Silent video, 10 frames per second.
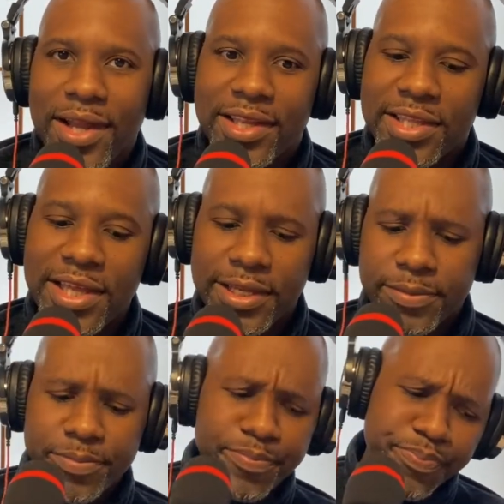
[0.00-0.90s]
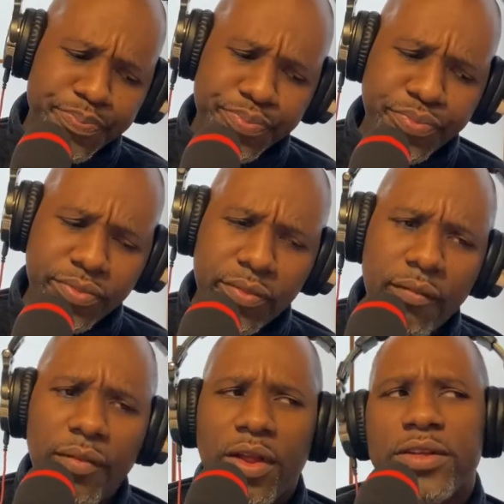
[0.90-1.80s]
of thing.
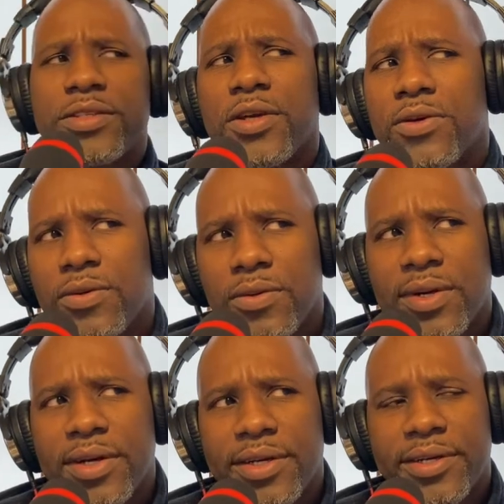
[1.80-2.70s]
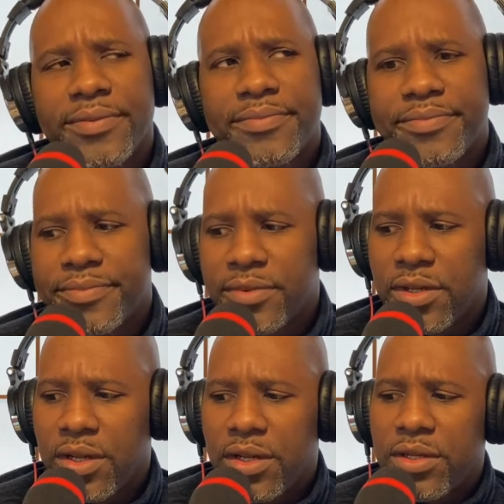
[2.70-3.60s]
So
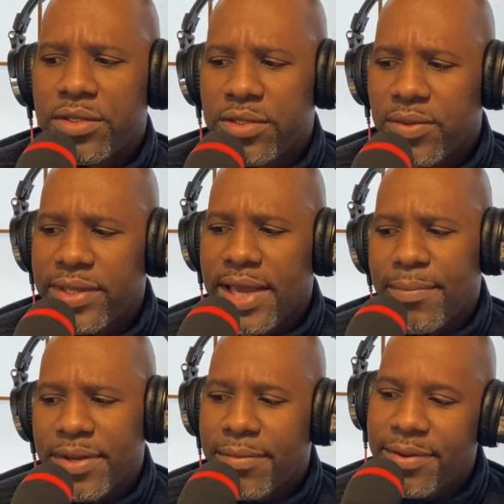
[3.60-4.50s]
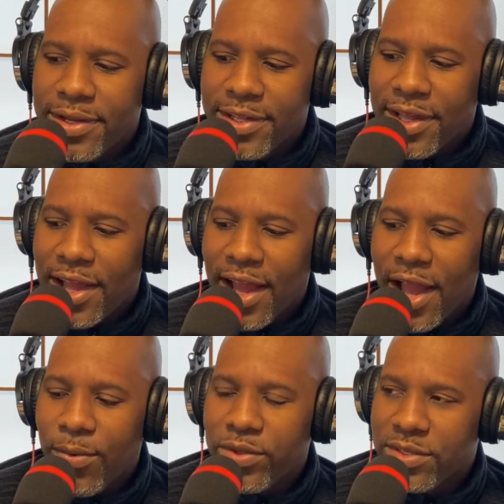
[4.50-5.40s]
yeah, but
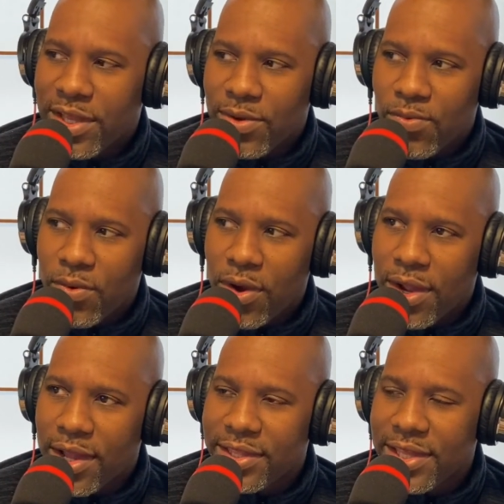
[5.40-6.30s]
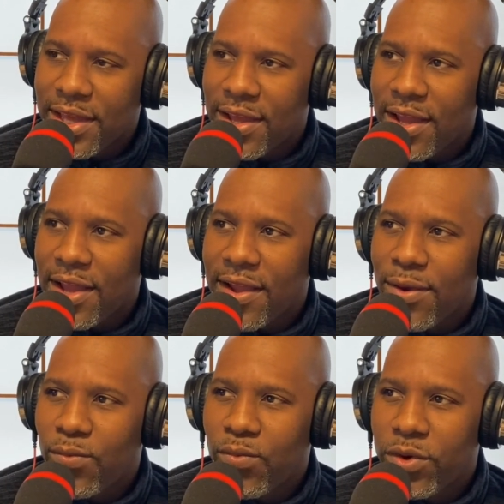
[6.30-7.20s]
I was like I think
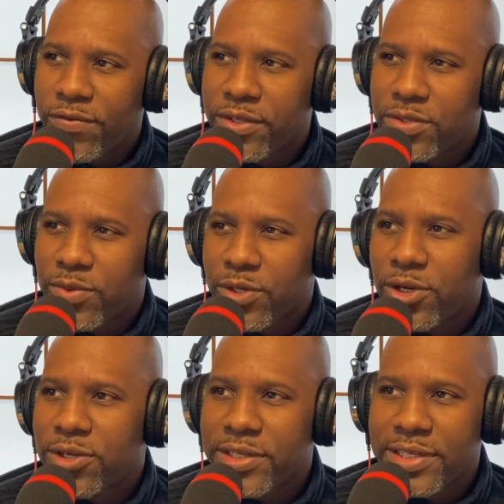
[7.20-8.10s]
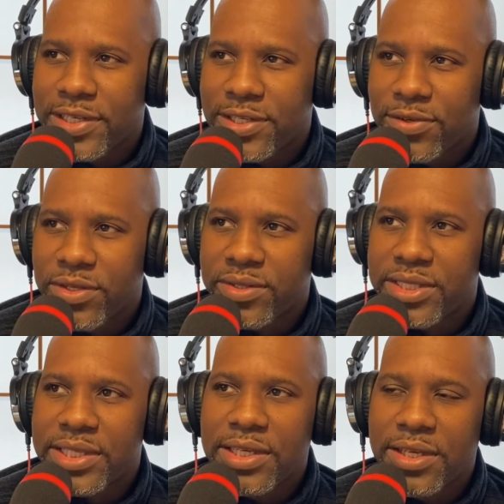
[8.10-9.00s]
I finished work early
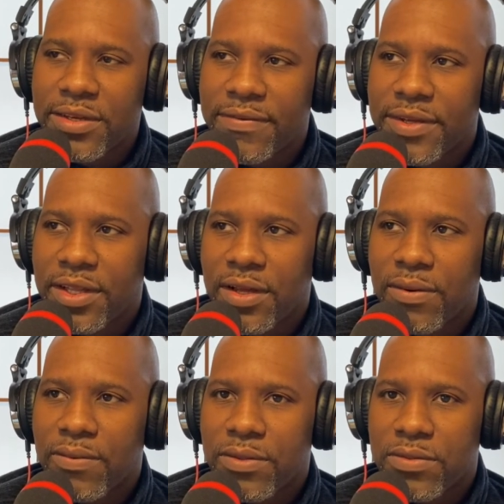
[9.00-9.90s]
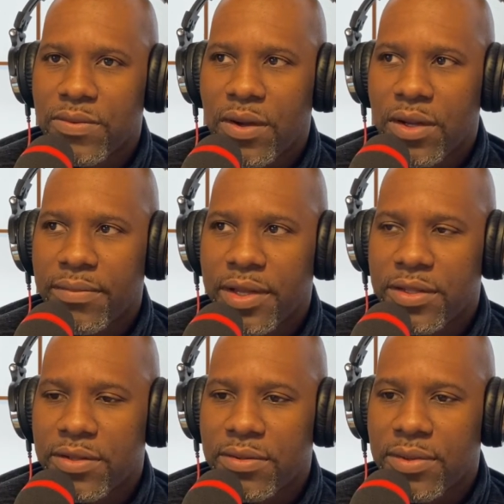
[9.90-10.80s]
Christmas Eve, and I was walking
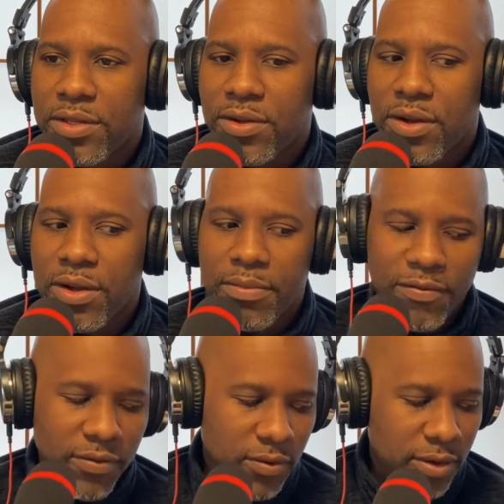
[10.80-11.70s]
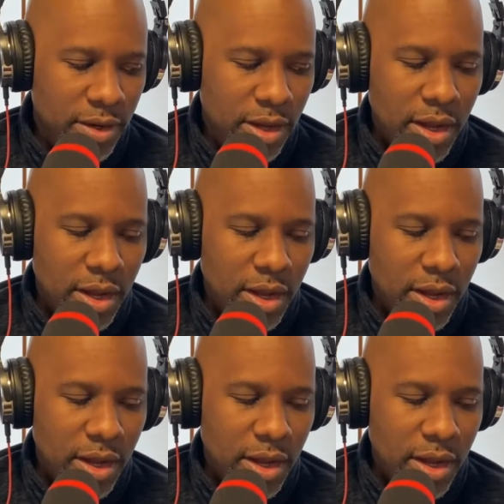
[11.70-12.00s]
my dog before